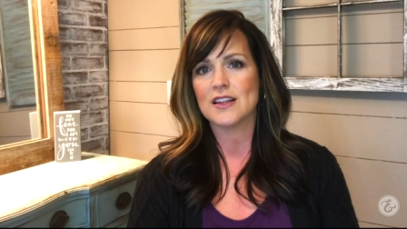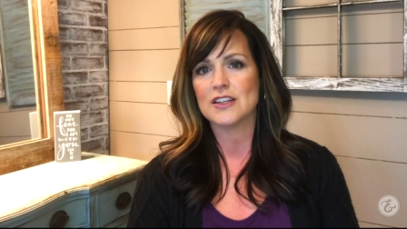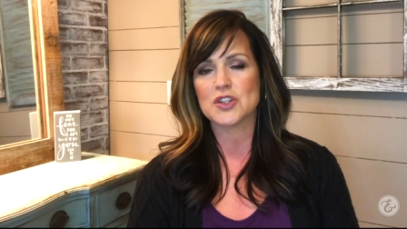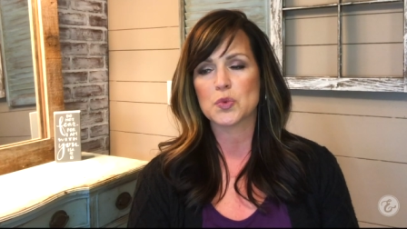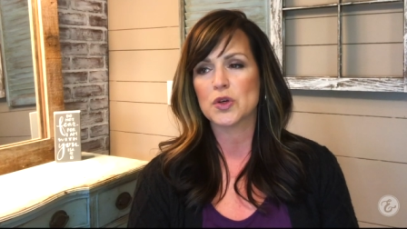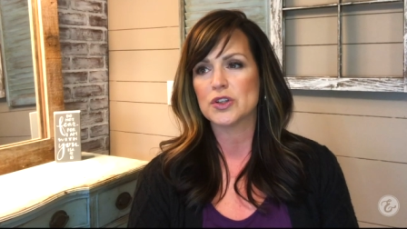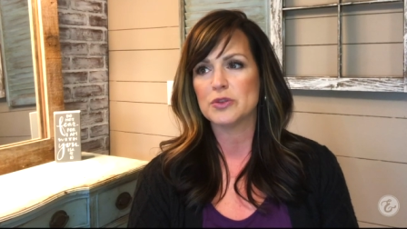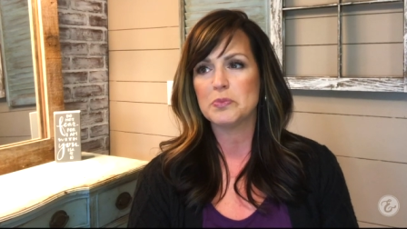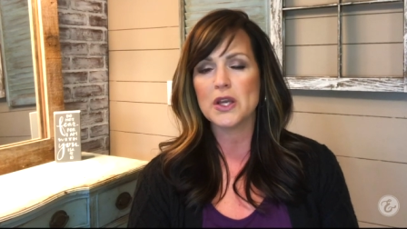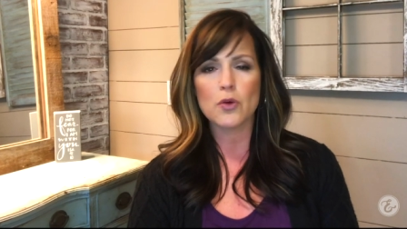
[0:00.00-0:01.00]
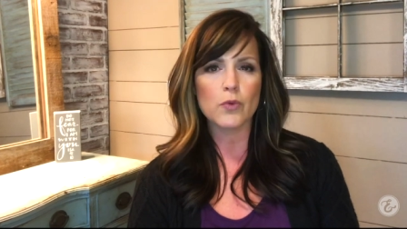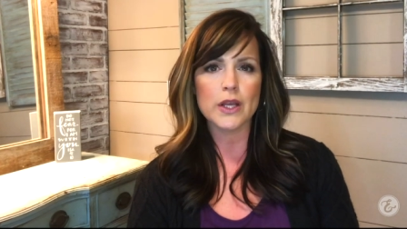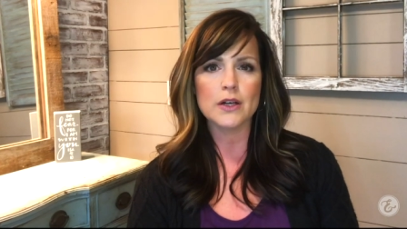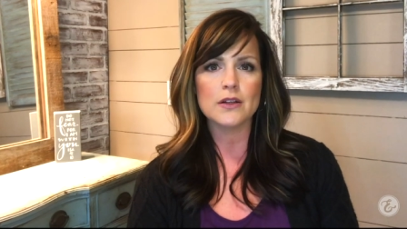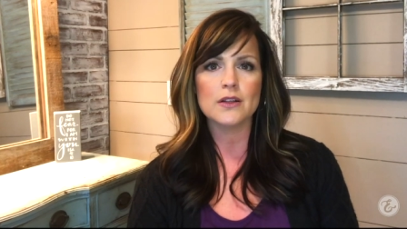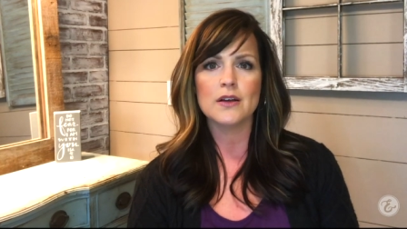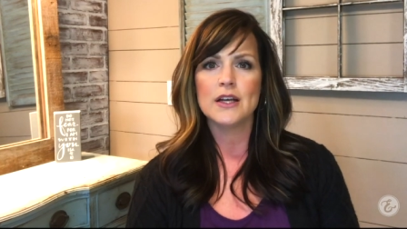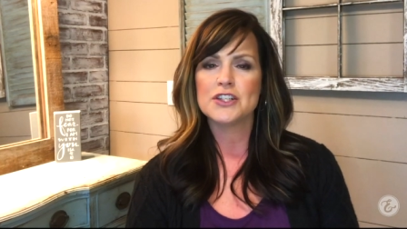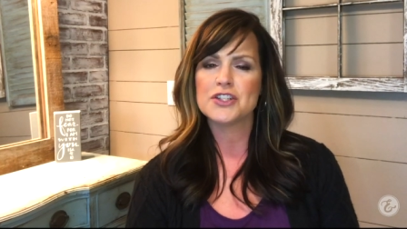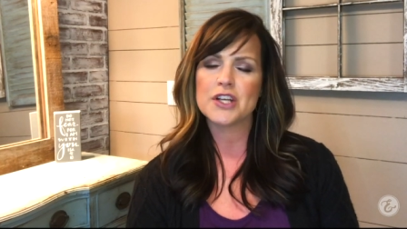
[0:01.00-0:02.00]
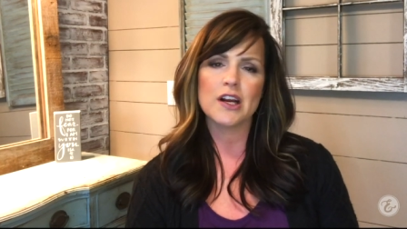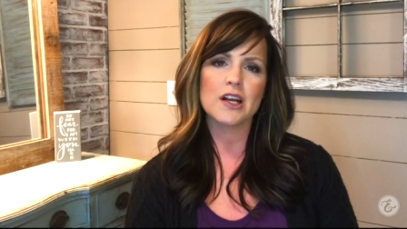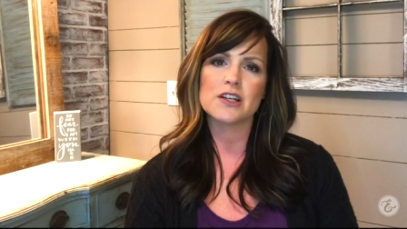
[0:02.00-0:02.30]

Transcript: in this world, being real, sharing